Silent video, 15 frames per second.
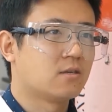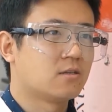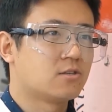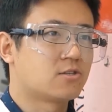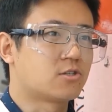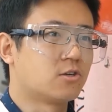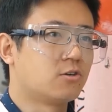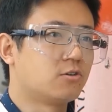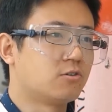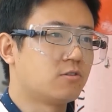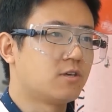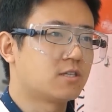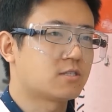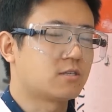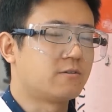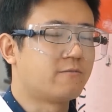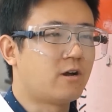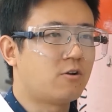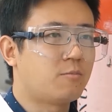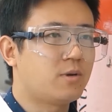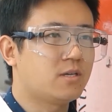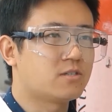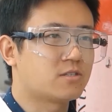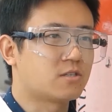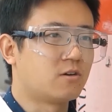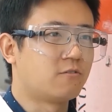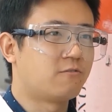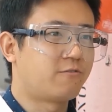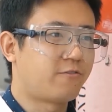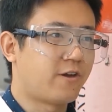So this environment is
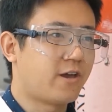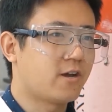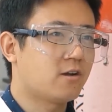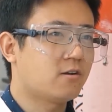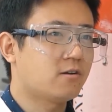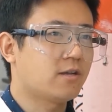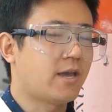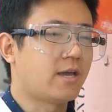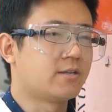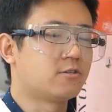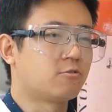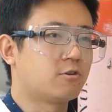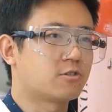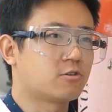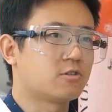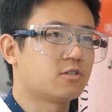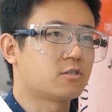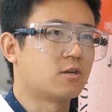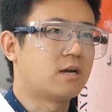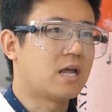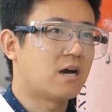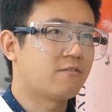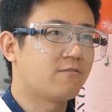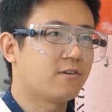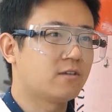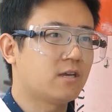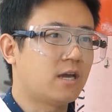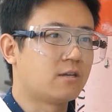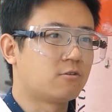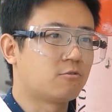fair, and also is a
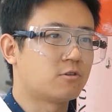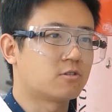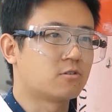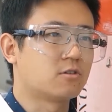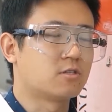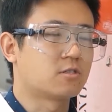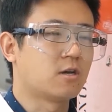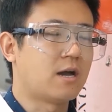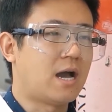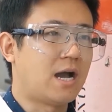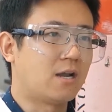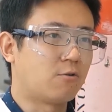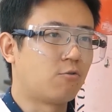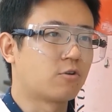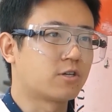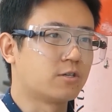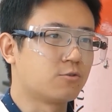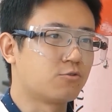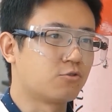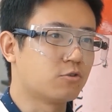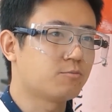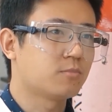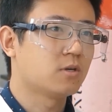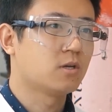loving, and also is a hardworking group.